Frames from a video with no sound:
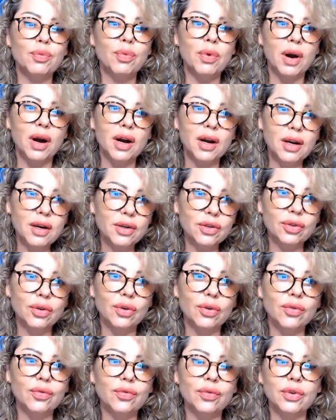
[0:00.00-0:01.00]
part
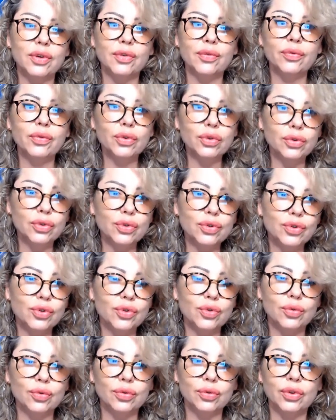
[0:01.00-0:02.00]
of a photo
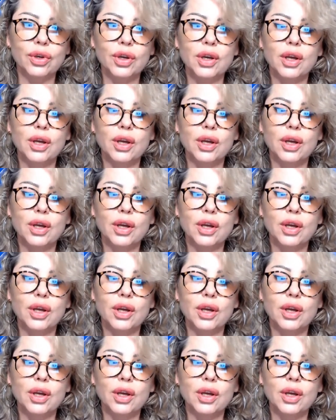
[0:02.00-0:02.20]
shoot.